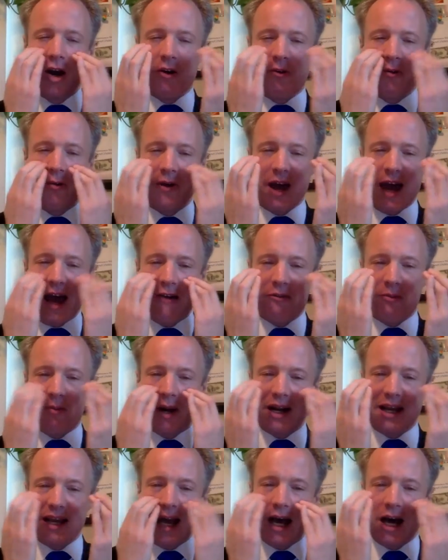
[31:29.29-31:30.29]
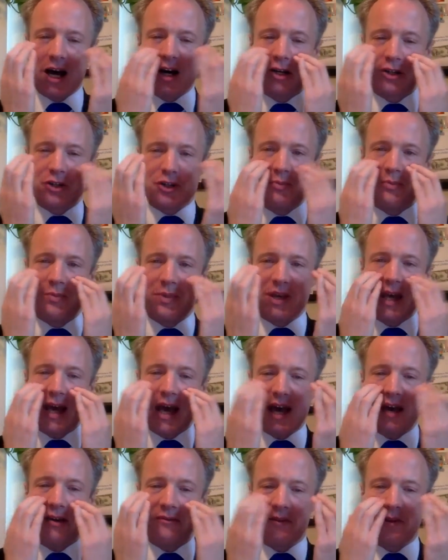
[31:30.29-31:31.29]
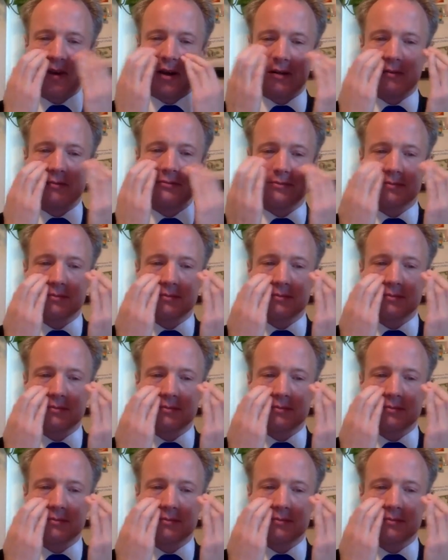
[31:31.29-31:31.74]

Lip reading: for everybody else's behavior.